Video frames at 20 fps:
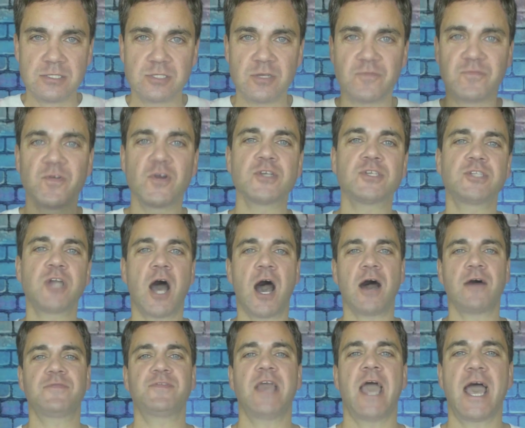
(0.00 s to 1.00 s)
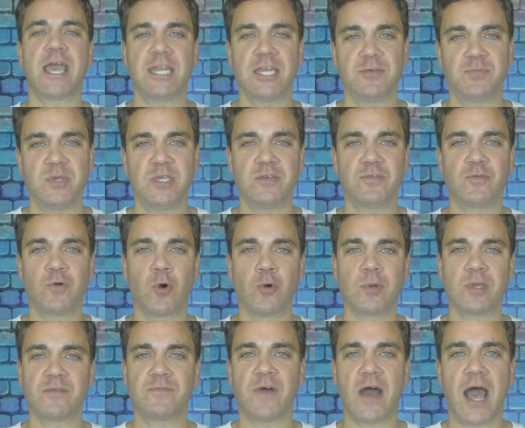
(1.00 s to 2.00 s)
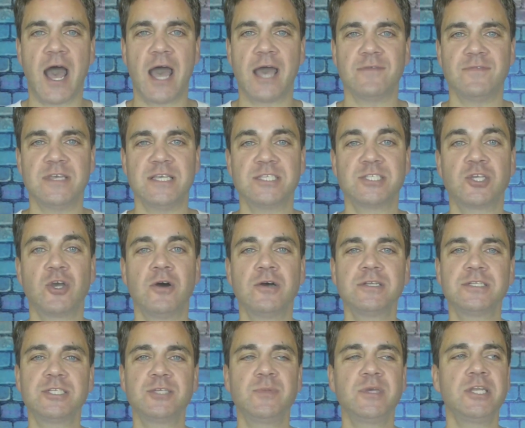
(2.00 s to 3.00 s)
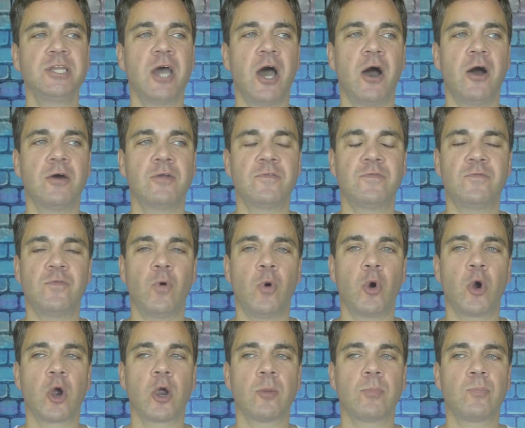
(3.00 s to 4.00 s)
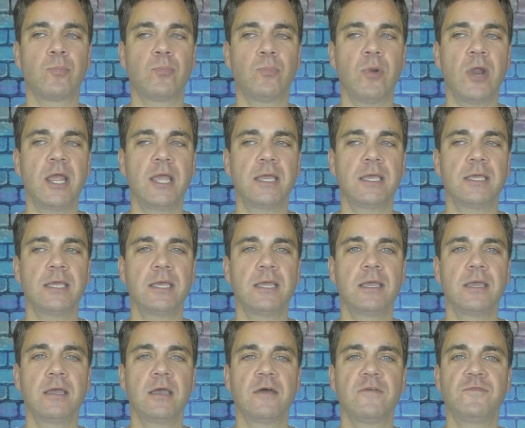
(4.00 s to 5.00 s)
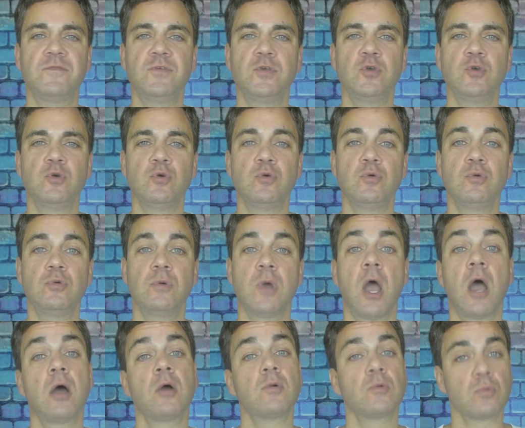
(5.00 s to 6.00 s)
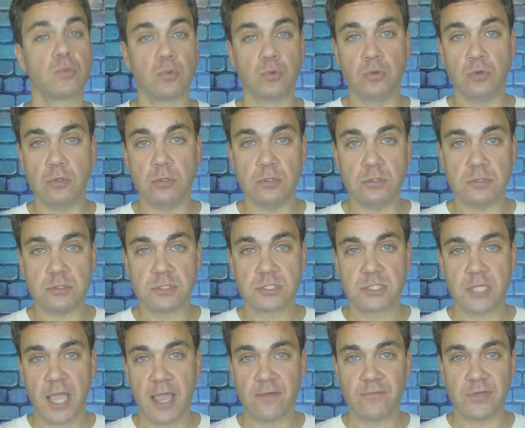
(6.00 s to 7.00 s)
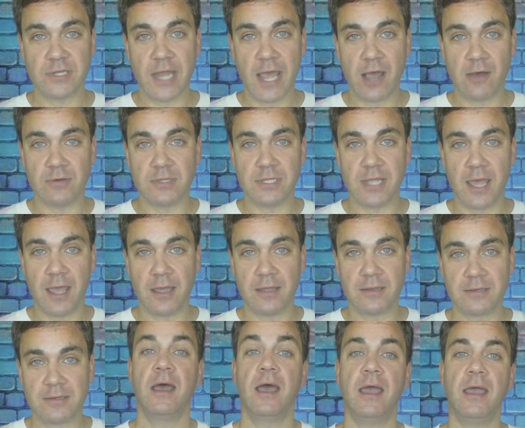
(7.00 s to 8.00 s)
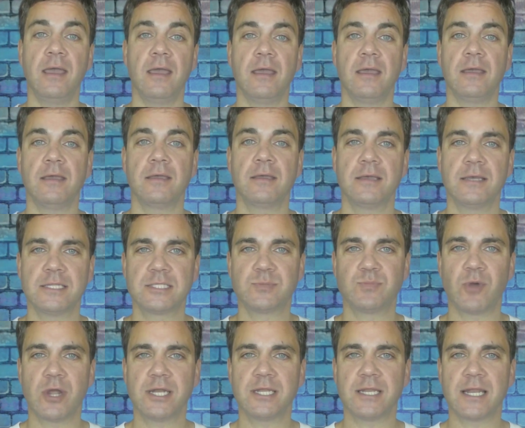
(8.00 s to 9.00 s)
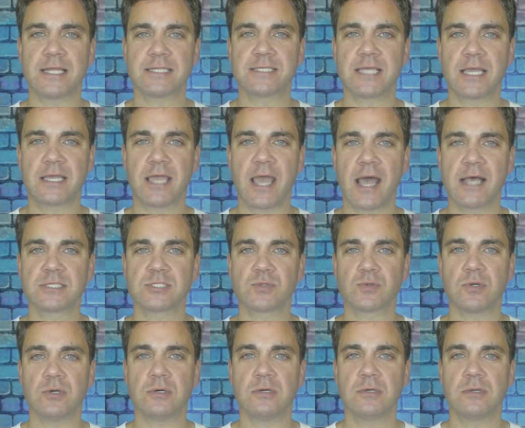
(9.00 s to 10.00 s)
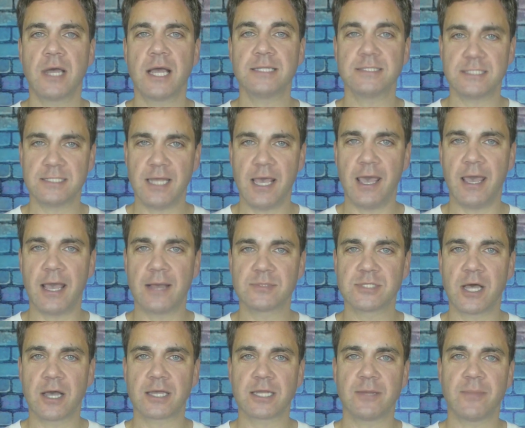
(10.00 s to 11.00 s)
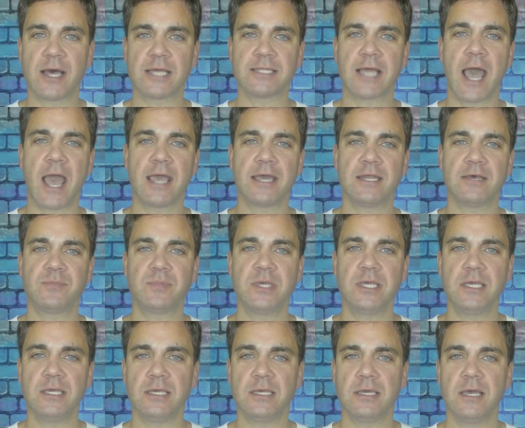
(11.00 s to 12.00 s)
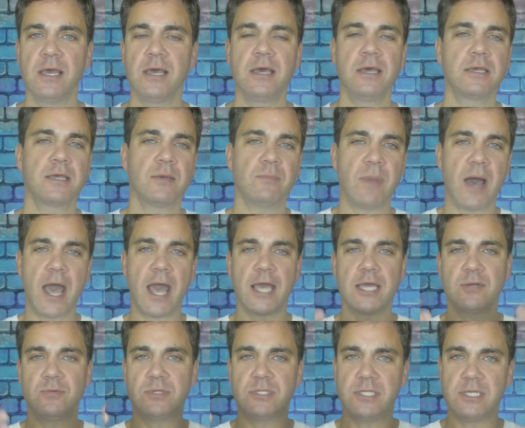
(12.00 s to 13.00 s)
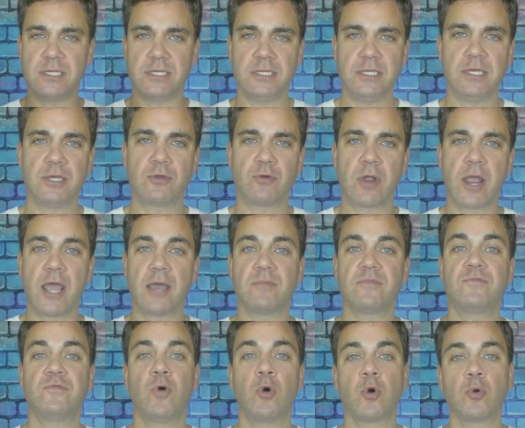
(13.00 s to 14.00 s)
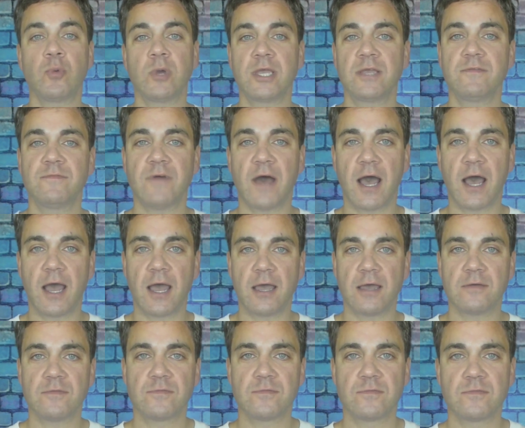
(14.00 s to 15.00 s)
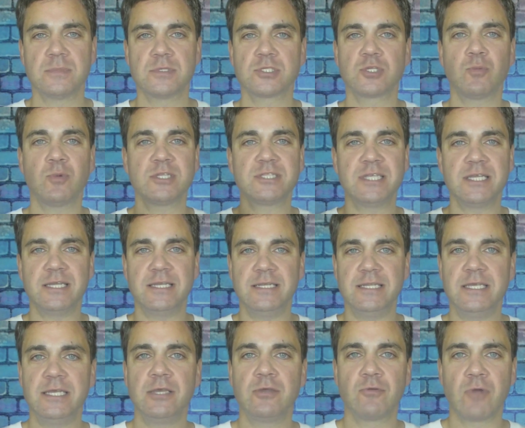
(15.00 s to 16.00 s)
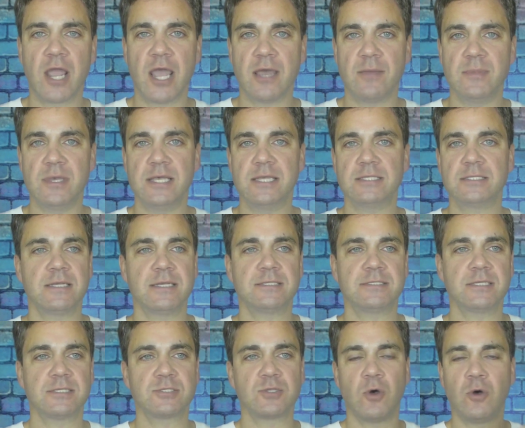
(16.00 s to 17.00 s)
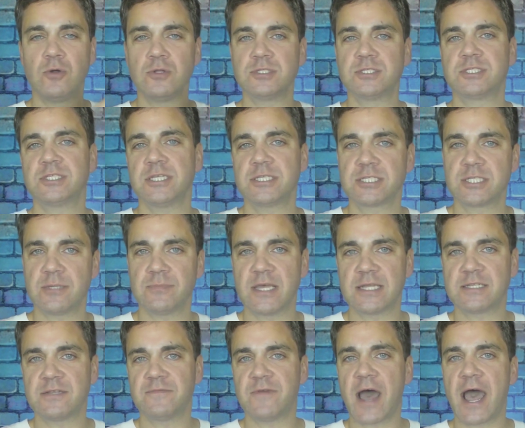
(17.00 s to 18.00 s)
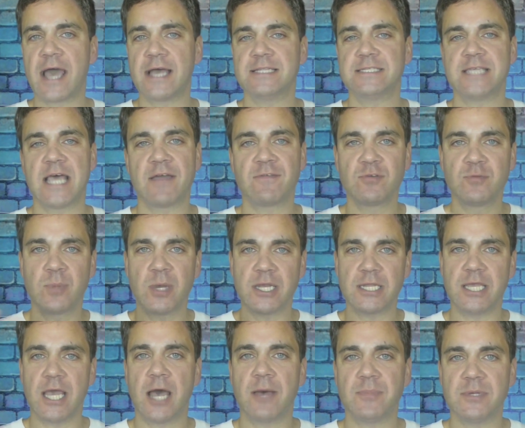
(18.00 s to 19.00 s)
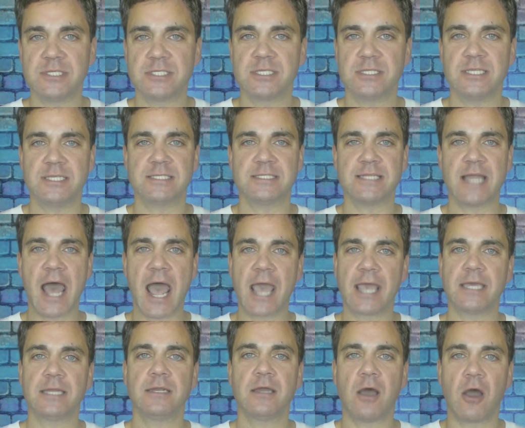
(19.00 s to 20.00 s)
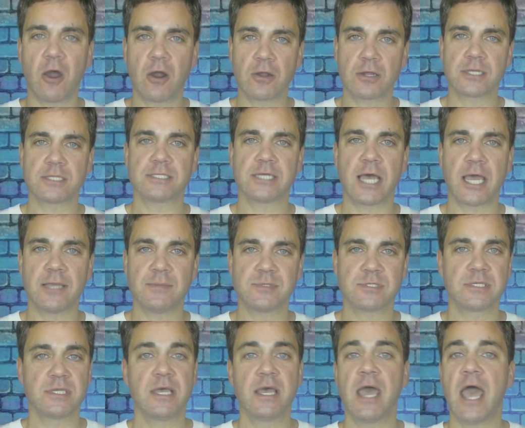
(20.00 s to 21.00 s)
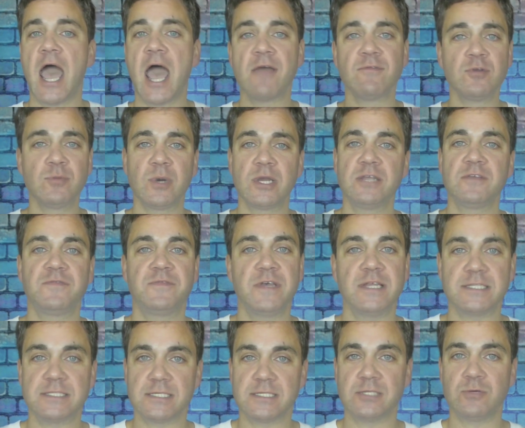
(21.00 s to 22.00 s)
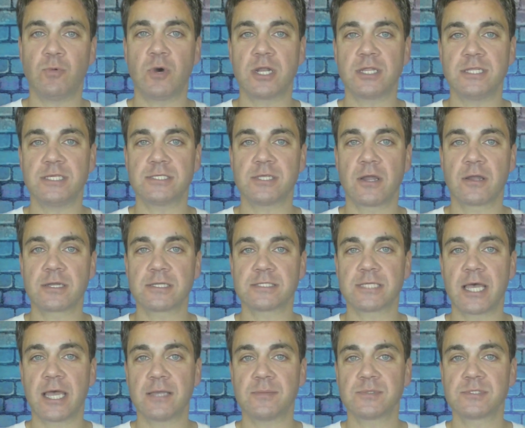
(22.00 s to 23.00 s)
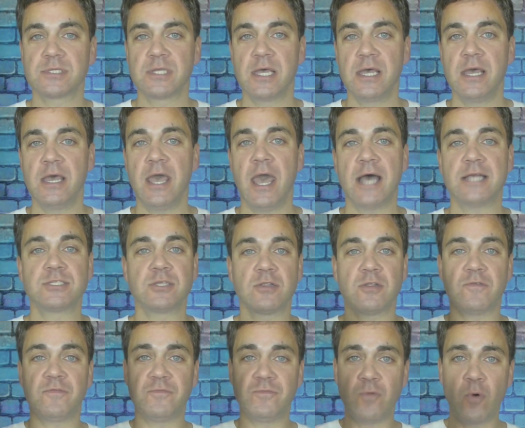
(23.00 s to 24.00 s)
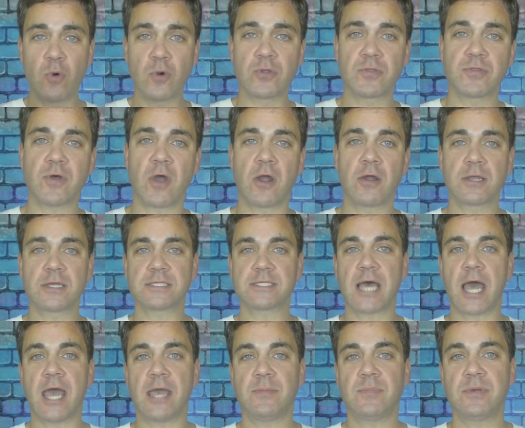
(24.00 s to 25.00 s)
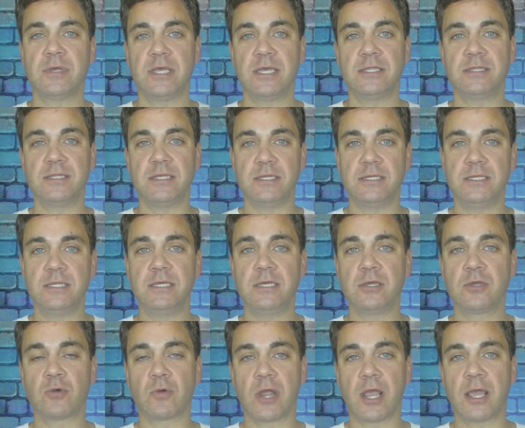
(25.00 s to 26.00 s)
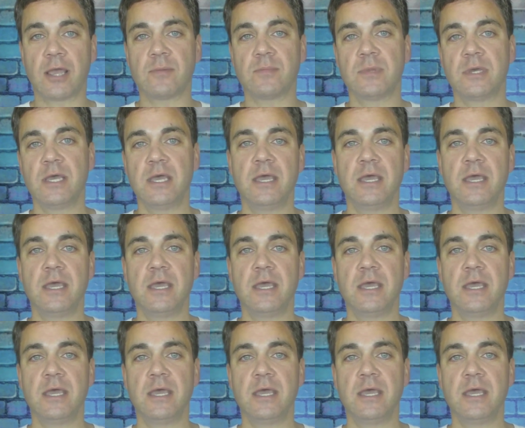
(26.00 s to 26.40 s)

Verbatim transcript: So first off, the INFP 4 Wing 5 is going to be known for breaking a few rules every now and then. Hey, it's Brendan at Psych Casserole, and today I'm talking about the INFP combined with the Enneagram 4 Wing 5. So what the Enneagram is, it's this old system that divides everybody up into these nine archetypes. Everybody fits into one of these archetypes. And so the fourth archetype in the Enneagram